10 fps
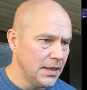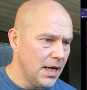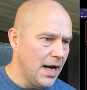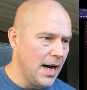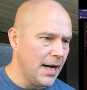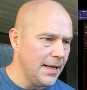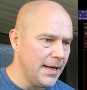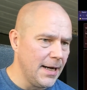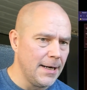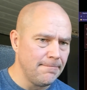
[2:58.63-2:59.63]

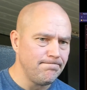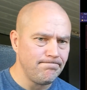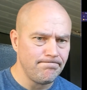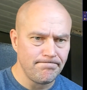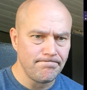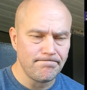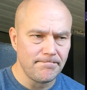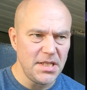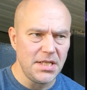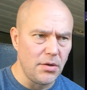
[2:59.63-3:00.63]
and
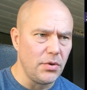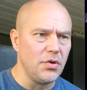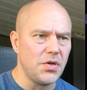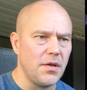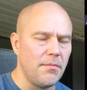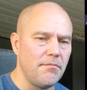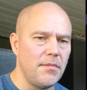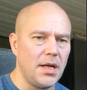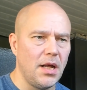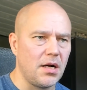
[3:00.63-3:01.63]
this is how it looks on the
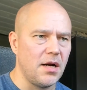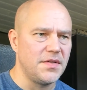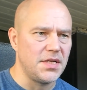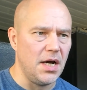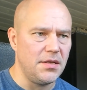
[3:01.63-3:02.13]
Metal Archive site.